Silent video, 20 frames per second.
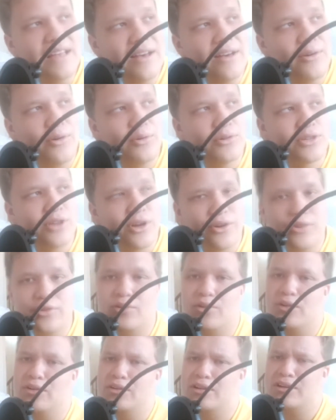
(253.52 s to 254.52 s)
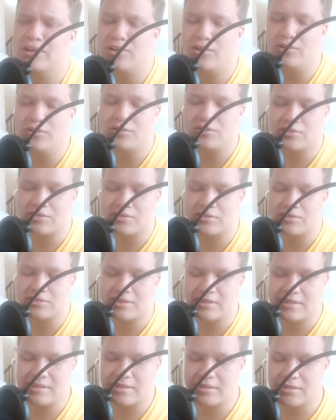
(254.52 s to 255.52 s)
Also, the whole
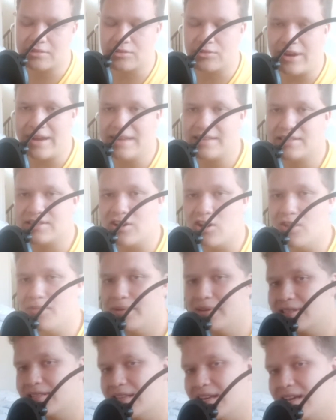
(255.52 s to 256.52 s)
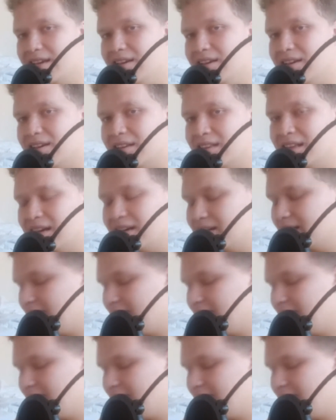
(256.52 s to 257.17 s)
Grand Serpent thing, that